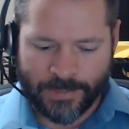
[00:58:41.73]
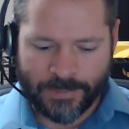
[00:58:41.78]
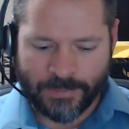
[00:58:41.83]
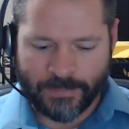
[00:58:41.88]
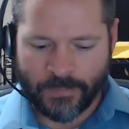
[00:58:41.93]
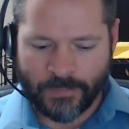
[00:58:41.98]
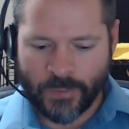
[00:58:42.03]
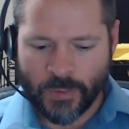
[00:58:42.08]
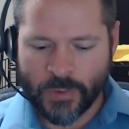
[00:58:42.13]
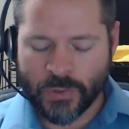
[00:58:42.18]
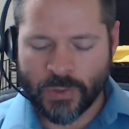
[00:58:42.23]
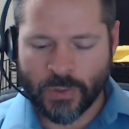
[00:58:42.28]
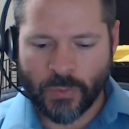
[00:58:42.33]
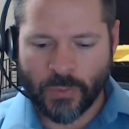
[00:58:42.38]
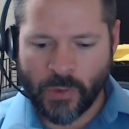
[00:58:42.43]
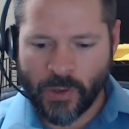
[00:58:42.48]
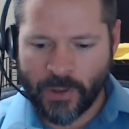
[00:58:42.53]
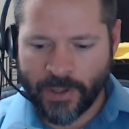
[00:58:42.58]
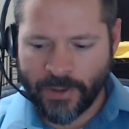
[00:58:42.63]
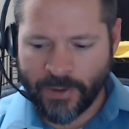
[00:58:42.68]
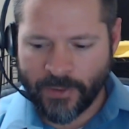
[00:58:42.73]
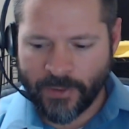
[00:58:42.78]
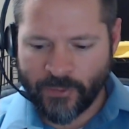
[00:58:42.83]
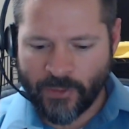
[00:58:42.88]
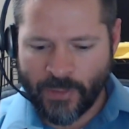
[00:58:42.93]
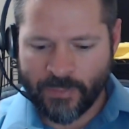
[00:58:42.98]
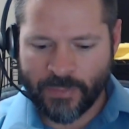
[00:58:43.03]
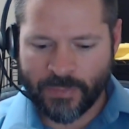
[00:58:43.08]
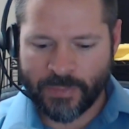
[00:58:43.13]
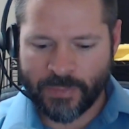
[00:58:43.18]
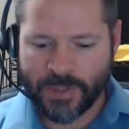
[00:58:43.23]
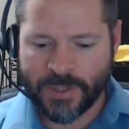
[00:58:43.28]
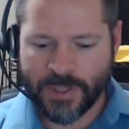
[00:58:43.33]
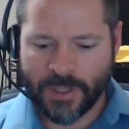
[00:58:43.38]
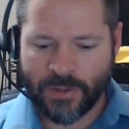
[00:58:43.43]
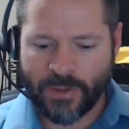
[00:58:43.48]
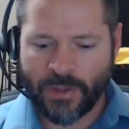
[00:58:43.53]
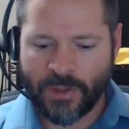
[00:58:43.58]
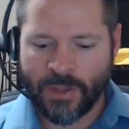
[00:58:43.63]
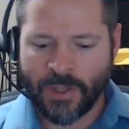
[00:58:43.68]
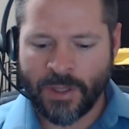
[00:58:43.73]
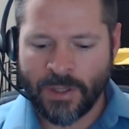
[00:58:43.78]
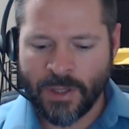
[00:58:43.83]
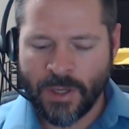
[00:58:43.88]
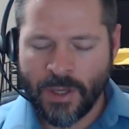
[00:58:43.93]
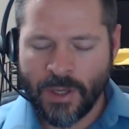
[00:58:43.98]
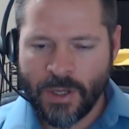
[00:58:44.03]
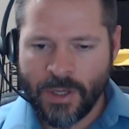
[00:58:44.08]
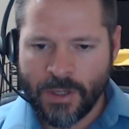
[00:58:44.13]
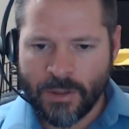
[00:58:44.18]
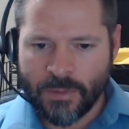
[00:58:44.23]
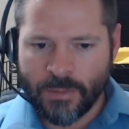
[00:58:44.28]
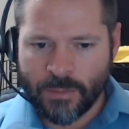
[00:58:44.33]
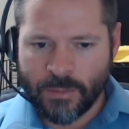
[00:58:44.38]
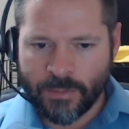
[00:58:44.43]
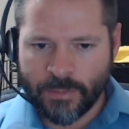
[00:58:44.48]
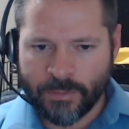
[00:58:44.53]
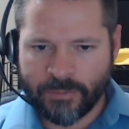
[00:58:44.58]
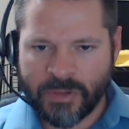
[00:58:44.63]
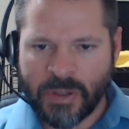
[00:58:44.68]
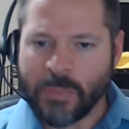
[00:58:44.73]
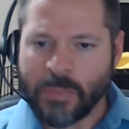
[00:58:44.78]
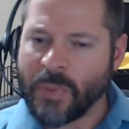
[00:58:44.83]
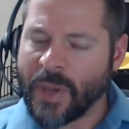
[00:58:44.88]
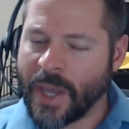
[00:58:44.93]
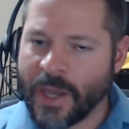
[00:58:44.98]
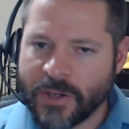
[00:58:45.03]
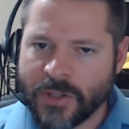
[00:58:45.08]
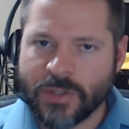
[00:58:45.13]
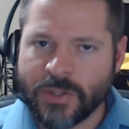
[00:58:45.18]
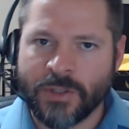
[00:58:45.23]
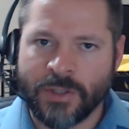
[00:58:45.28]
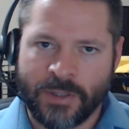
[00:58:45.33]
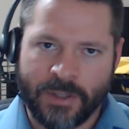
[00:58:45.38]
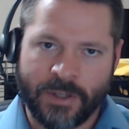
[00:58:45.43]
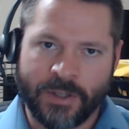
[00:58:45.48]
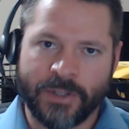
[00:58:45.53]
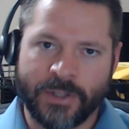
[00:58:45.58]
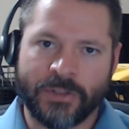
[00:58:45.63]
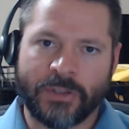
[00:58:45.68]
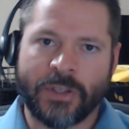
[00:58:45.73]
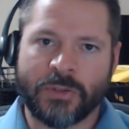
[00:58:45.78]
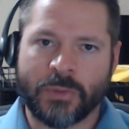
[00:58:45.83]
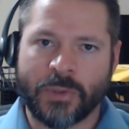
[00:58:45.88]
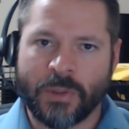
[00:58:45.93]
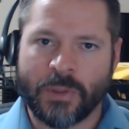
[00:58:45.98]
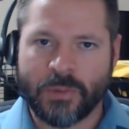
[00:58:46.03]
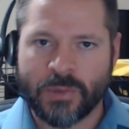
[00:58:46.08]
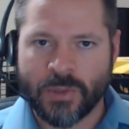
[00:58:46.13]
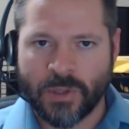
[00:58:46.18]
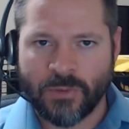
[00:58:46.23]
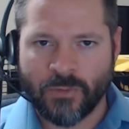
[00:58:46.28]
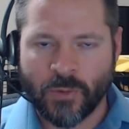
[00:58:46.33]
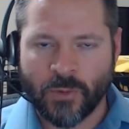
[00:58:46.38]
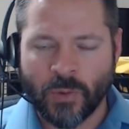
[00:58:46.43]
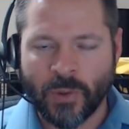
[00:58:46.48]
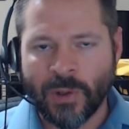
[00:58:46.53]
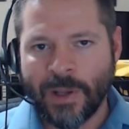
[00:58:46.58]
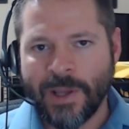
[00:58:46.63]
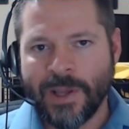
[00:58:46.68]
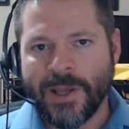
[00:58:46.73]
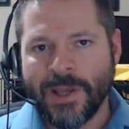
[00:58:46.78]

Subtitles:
losing the word here. If I'm particularly compassionate, there it is, that's what I was looking for.